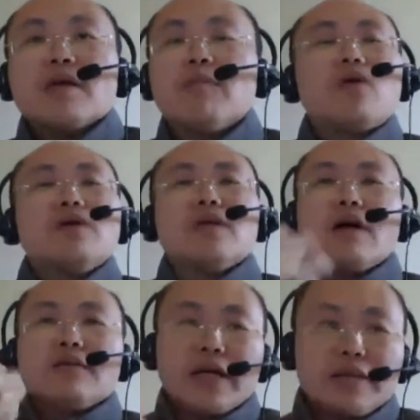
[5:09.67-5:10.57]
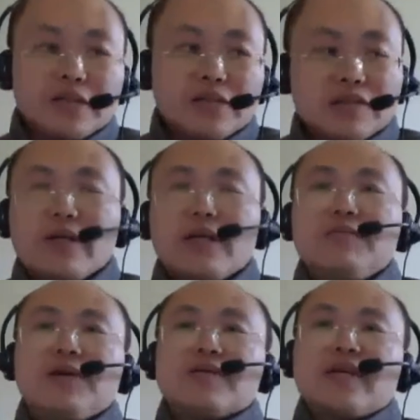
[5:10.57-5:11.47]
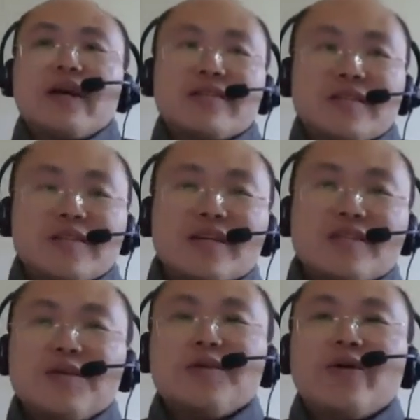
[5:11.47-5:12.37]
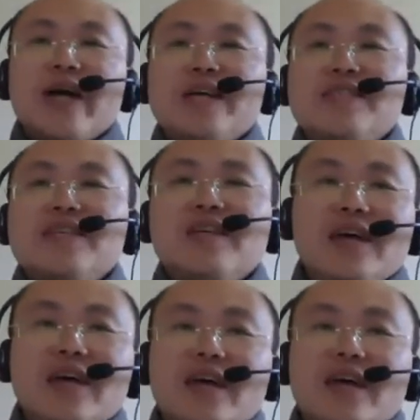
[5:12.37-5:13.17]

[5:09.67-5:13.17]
born outdated, right? Because as you know, AG